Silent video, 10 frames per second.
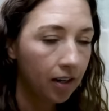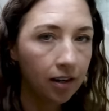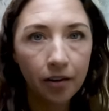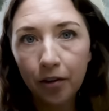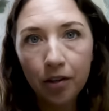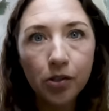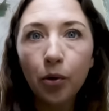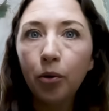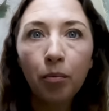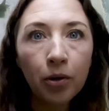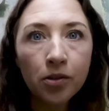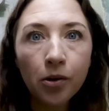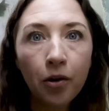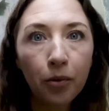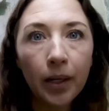cover this whole boat
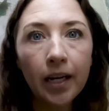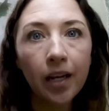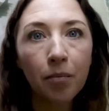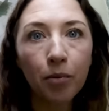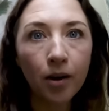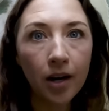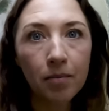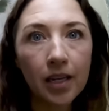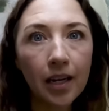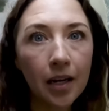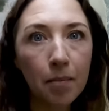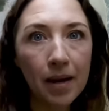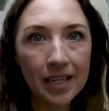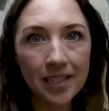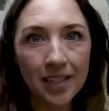so hopefully we can get it primed and
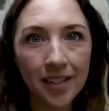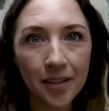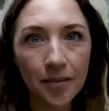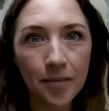painted.